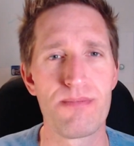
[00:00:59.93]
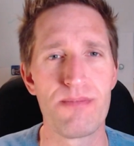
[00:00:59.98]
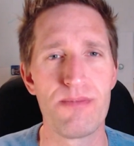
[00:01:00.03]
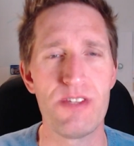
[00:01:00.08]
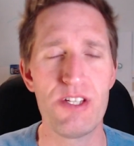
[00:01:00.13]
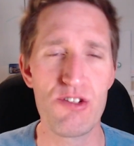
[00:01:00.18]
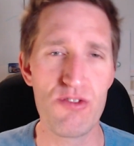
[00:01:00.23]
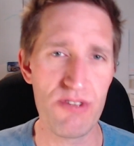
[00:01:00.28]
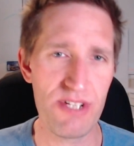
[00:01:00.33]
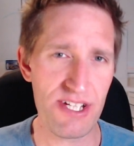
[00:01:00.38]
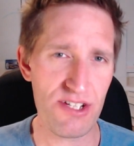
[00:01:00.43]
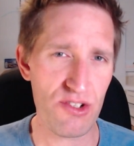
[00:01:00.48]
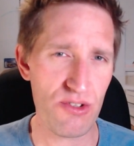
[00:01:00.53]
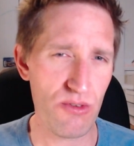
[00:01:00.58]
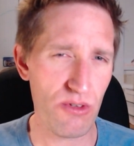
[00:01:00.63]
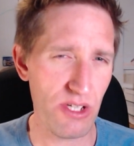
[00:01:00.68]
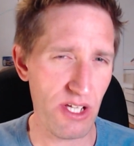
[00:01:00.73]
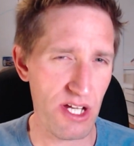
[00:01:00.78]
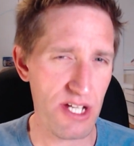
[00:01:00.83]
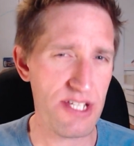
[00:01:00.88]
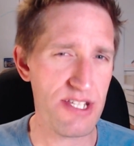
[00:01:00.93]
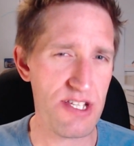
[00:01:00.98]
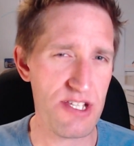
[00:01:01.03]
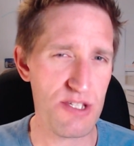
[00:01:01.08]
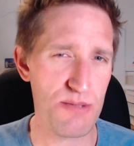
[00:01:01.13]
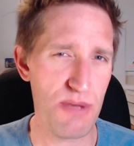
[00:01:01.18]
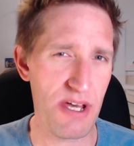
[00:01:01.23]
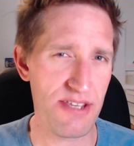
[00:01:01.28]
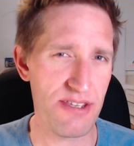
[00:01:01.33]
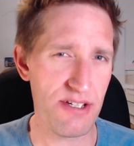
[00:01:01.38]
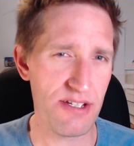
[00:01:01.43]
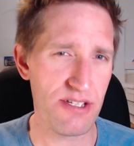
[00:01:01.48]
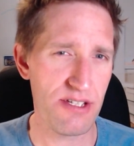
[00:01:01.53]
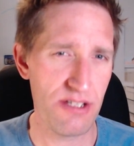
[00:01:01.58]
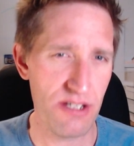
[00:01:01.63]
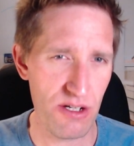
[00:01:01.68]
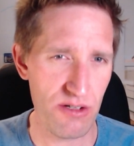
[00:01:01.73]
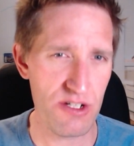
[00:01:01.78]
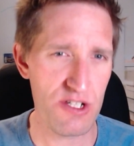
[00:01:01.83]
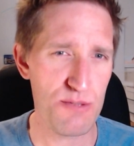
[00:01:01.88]
The traditional license method,
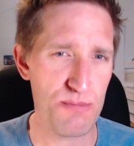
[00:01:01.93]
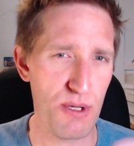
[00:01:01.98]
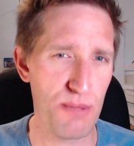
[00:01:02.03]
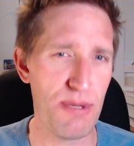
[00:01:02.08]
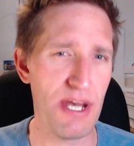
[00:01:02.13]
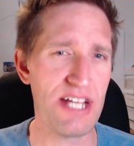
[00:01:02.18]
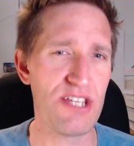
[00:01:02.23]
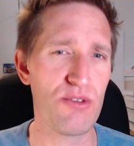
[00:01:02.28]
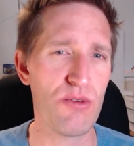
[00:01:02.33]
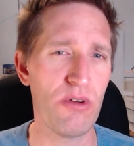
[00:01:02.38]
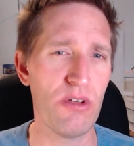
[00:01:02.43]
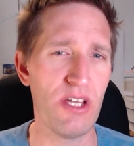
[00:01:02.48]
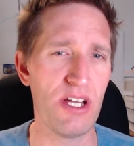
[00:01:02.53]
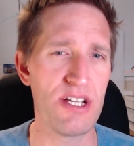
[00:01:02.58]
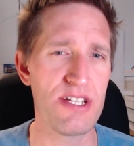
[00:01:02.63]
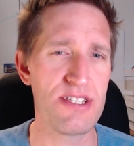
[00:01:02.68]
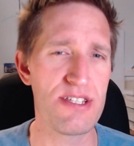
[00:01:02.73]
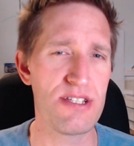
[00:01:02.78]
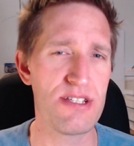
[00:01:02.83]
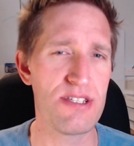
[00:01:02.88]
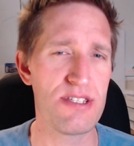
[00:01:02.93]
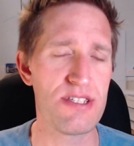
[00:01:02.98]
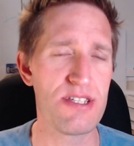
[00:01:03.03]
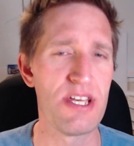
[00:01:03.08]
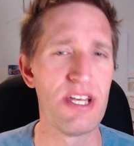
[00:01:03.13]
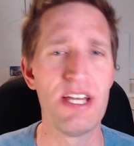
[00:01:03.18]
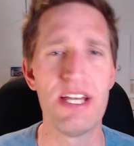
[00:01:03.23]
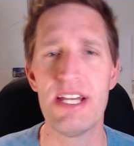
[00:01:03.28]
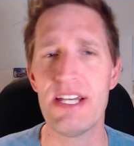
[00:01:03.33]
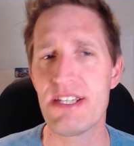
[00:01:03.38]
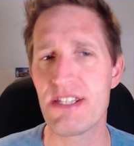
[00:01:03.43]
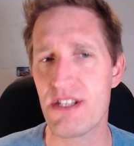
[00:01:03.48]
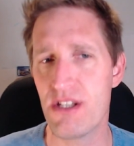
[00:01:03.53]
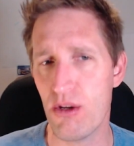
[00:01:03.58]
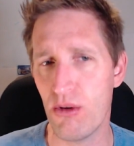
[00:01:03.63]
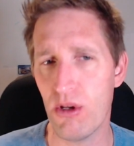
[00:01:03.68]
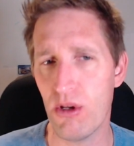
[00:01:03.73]
known as perpetual license, is no